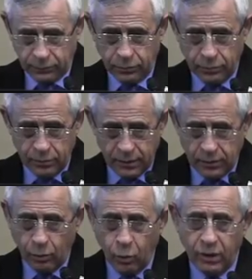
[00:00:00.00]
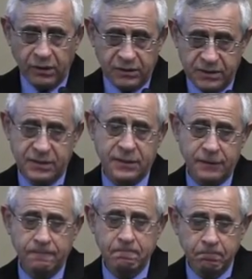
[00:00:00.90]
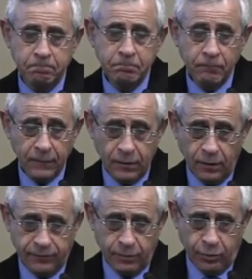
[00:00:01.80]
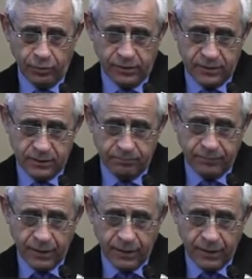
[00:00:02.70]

to the rulers of the borders.